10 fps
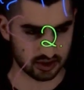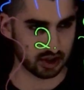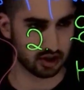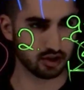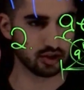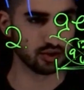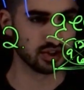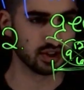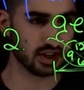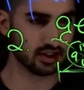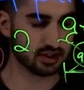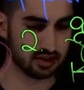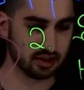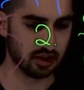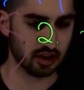here using
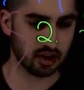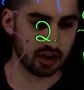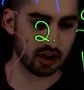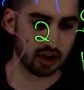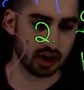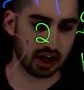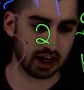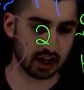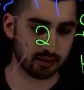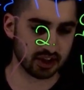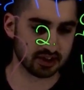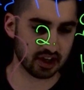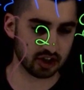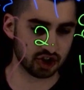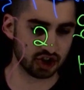this. And I'm going to
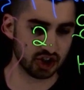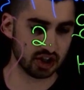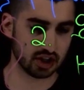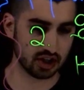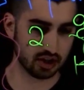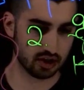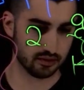say, she